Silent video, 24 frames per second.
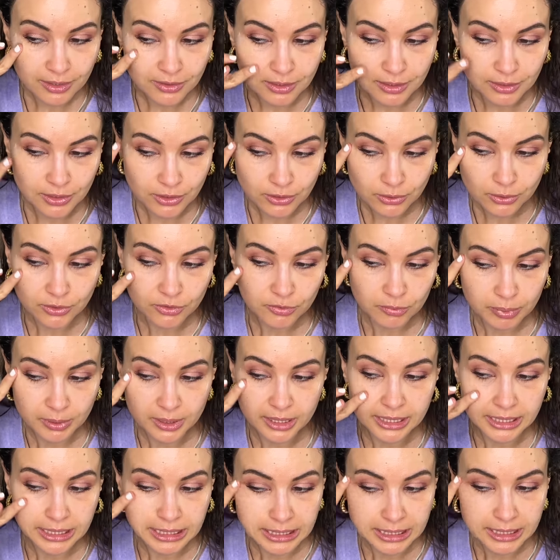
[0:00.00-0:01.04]
So I just sort of
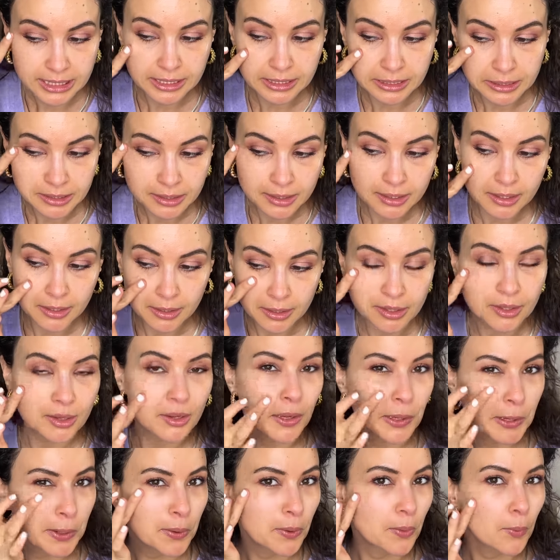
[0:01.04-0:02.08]
place it
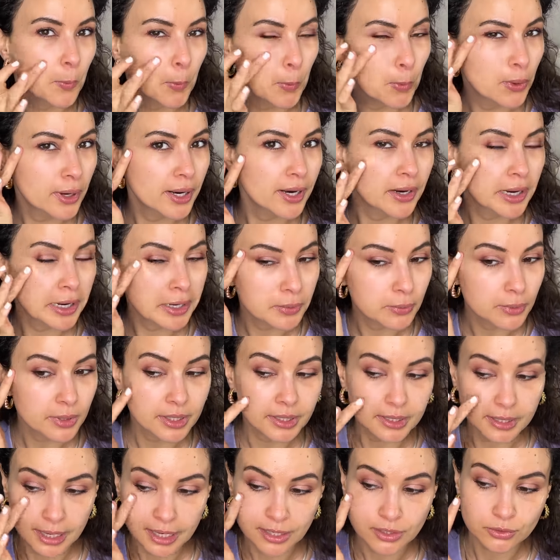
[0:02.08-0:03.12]
where I would
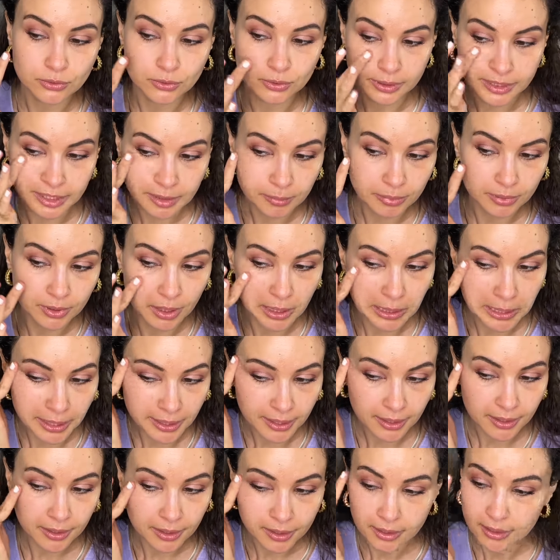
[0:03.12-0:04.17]
naturally
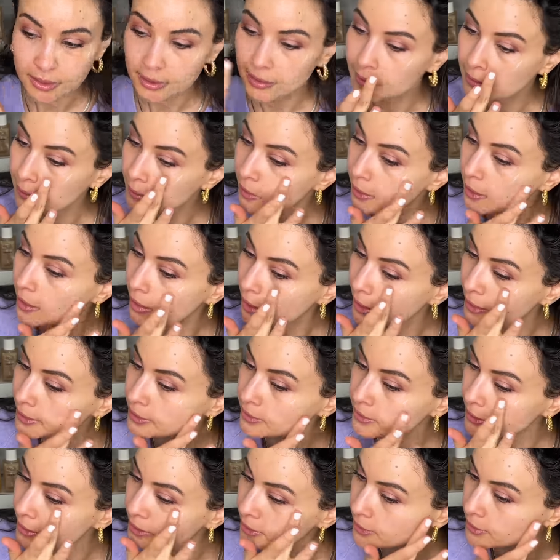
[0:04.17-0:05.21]
apply
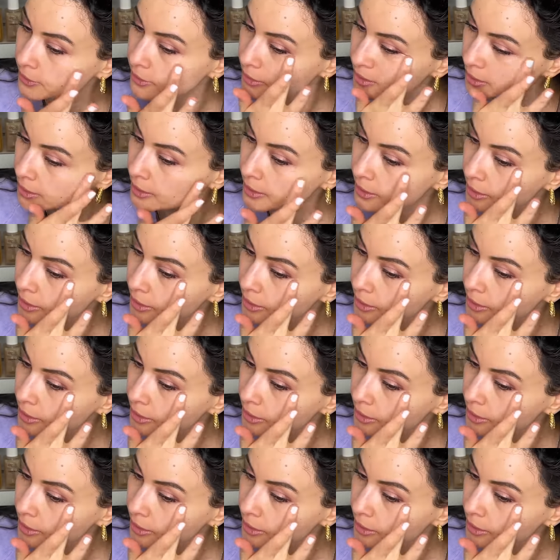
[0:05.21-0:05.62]
highlighter,